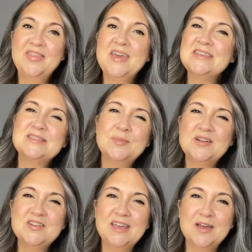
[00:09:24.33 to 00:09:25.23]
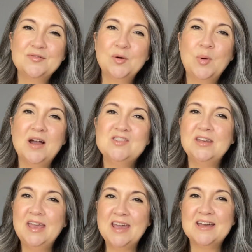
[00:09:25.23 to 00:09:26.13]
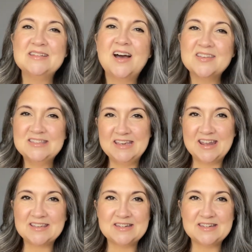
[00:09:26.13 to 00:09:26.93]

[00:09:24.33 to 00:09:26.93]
Thanks so much again for watching and I'll see you next